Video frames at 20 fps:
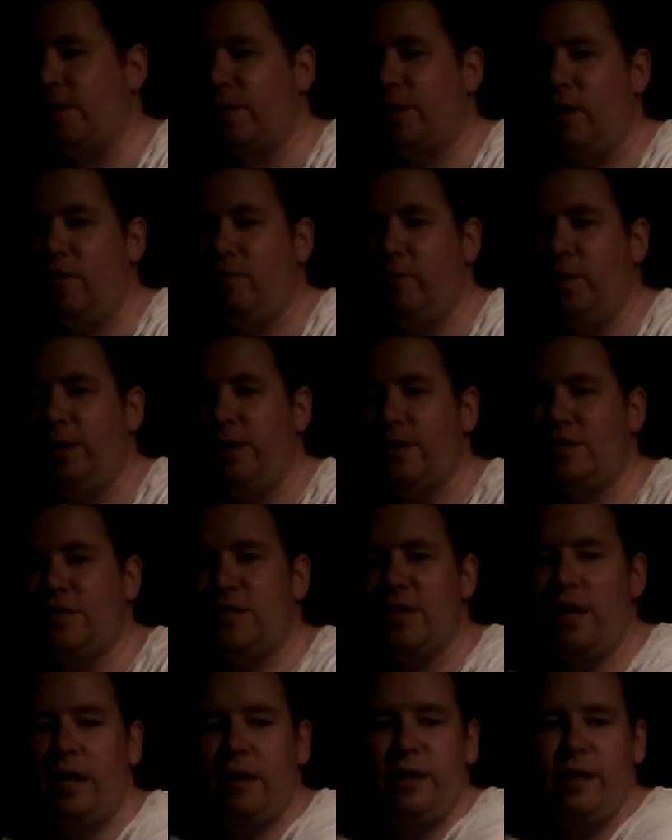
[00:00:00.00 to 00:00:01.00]
government and the
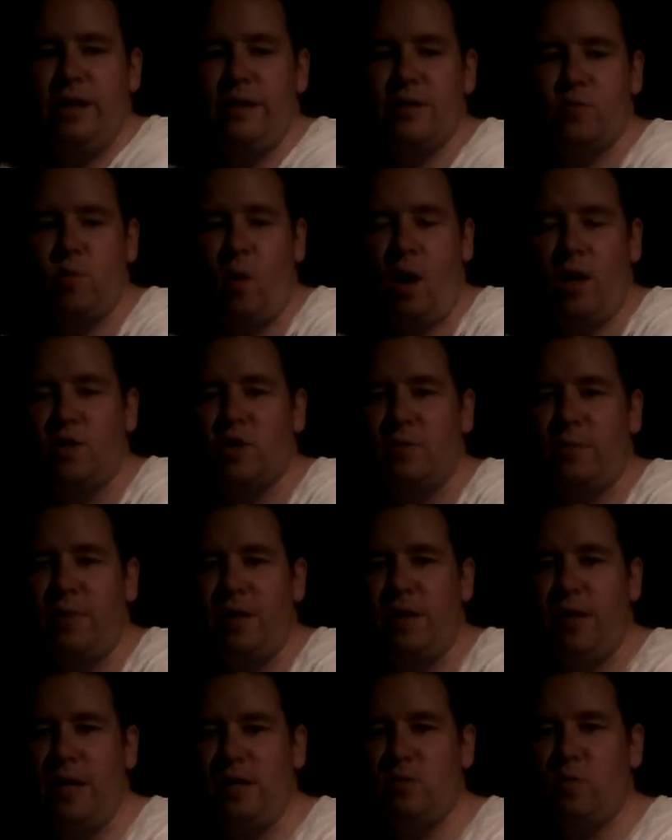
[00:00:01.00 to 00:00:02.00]
CIA is watching
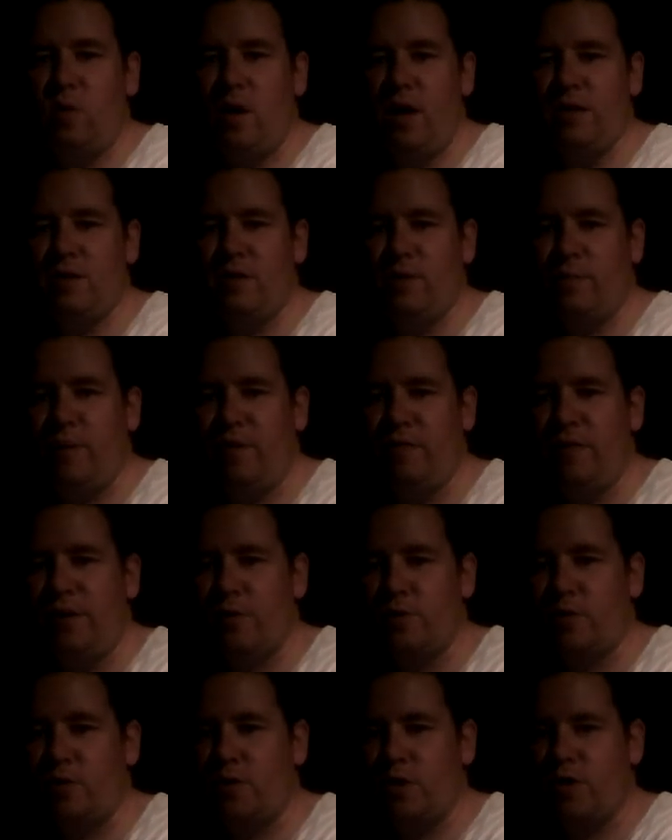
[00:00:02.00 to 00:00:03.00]
me, and that's why some of my
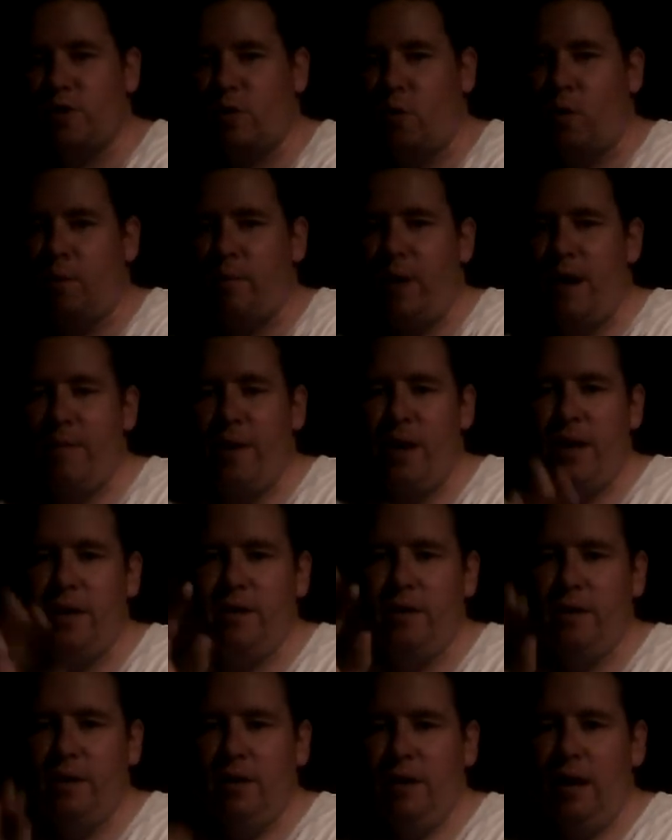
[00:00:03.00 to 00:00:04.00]
videos are just going bye bye.
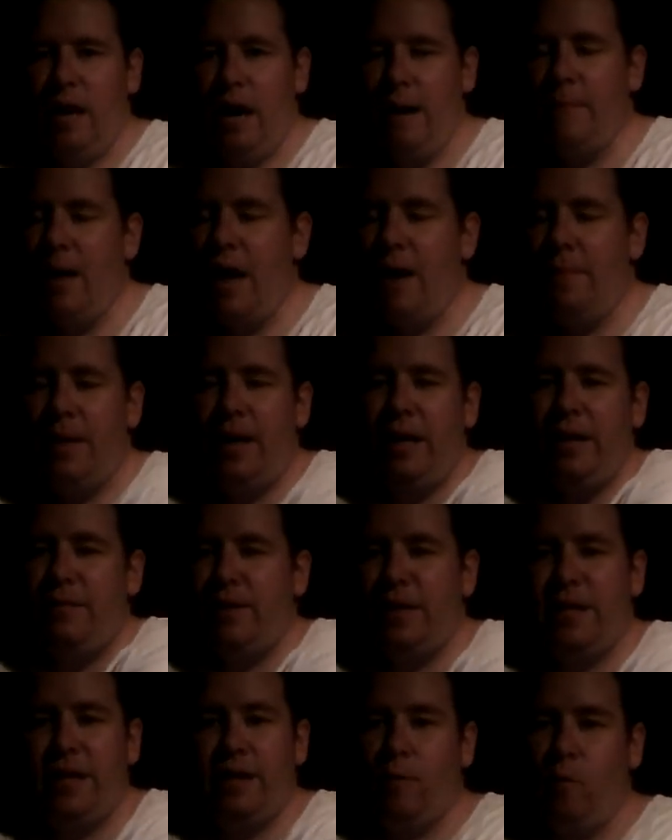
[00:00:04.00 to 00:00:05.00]
I'm not, I'm not
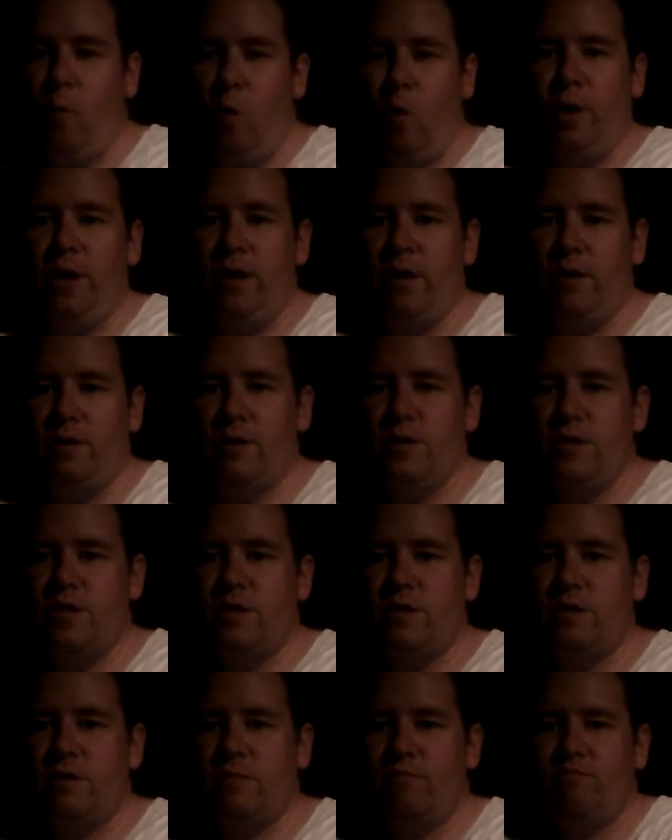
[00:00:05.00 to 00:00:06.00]
even getting a warning. They're
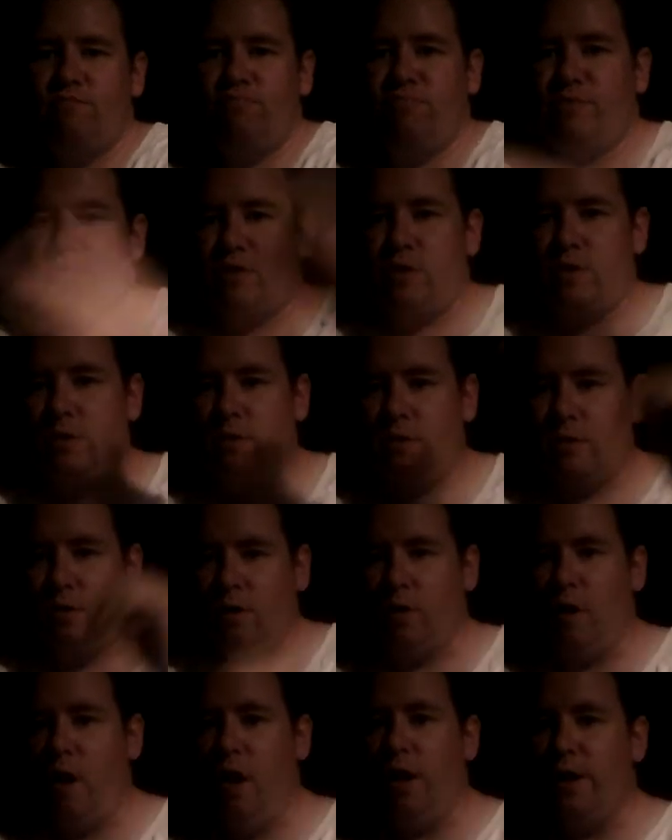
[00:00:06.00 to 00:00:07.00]
just
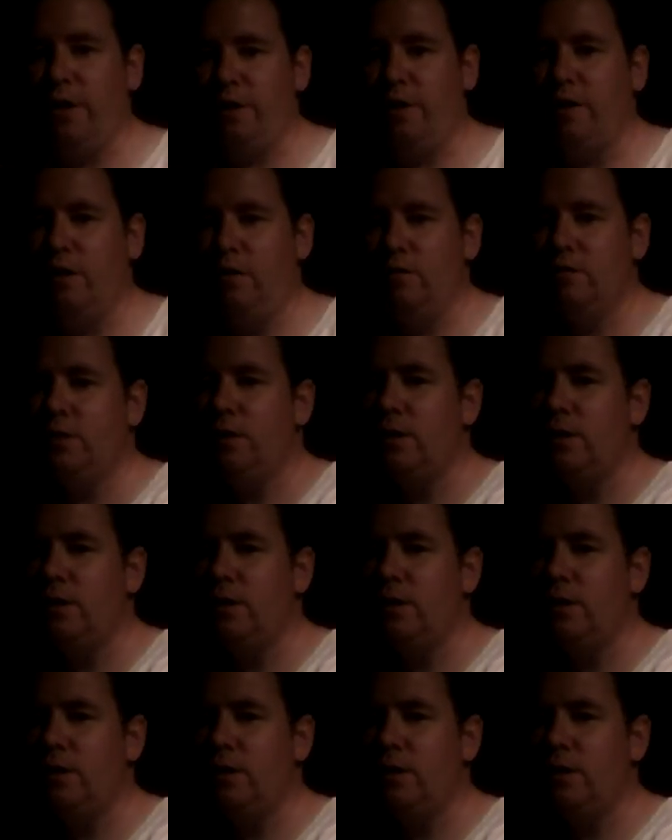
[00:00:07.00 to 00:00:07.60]
they're gone. You know.